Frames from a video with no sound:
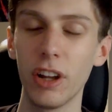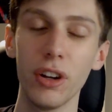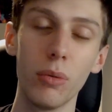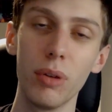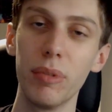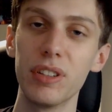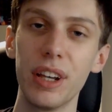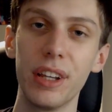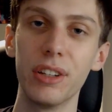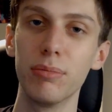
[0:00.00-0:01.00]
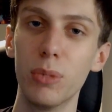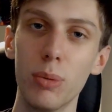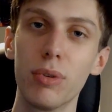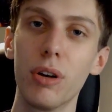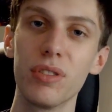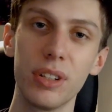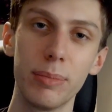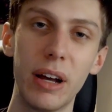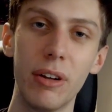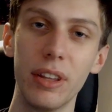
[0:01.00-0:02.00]
I don't want to be taking up more processing
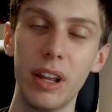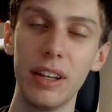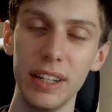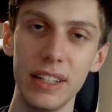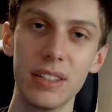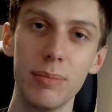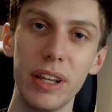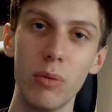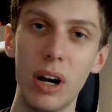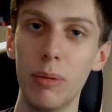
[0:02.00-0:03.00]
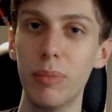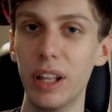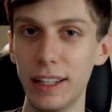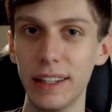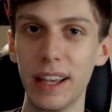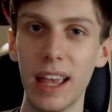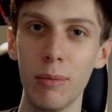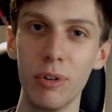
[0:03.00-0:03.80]
power than I need to be while playing the game,